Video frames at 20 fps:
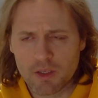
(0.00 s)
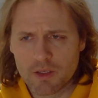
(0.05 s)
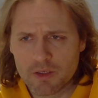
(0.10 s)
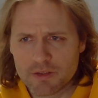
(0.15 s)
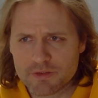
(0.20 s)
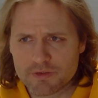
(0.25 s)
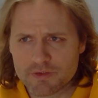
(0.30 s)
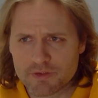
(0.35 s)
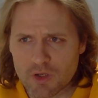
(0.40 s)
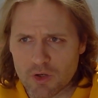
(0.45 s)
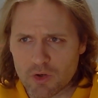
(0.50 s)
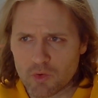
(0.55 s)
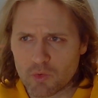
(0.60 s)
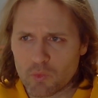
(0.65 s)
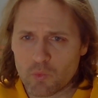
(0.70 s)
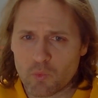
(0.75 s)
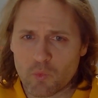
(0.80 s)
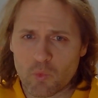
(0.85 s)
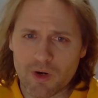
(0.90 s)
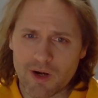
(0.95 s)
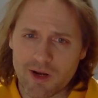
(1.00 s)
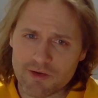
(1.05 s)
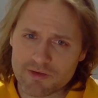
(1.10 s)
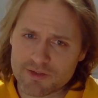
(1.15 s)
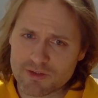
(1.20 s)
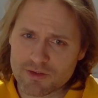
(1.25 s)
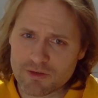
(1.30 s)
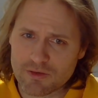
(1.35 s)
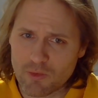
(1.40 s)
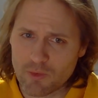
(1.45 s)
So when I
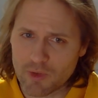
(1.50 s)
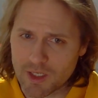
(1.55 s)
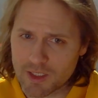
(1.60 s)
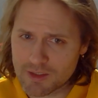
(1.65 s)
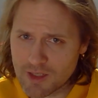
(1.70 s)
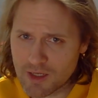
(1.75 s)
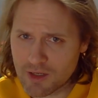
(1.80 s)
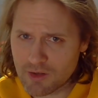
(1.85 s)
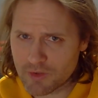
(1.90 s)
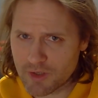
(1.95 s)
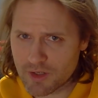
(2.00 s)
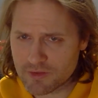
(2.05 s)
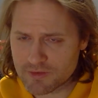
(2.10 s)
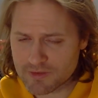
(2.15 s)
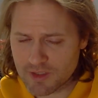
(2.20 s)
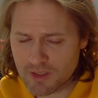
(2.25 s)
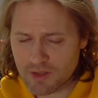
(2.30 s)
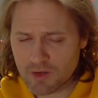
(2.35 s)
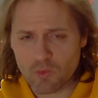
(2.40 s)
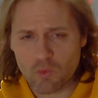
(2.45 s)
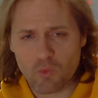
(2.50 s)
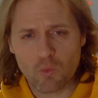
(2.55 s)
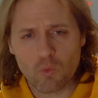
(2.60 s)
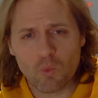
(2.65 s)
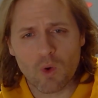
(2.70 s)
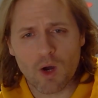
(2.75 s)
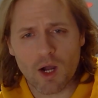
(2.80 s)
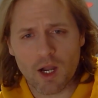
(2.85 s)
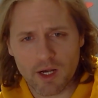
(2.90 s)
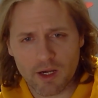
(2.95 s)
was slowing it down, I was like,
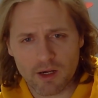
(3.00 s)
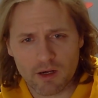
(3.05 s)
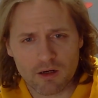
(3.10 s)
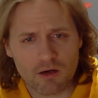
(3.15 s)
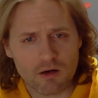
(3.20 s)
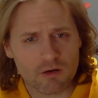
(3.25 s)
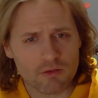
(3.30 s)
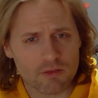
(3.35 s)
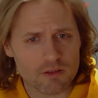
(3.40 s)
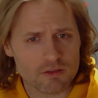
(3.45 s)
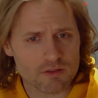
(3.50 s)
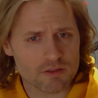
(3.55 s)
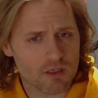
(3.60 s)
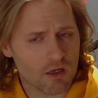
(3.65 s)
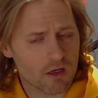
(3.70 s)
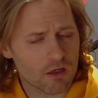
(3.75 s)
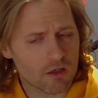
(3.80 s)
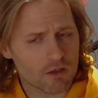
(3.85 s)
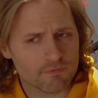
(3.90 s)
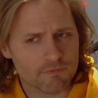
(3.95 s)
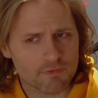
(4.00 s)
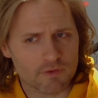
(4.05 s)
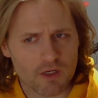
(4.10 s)
why are these off?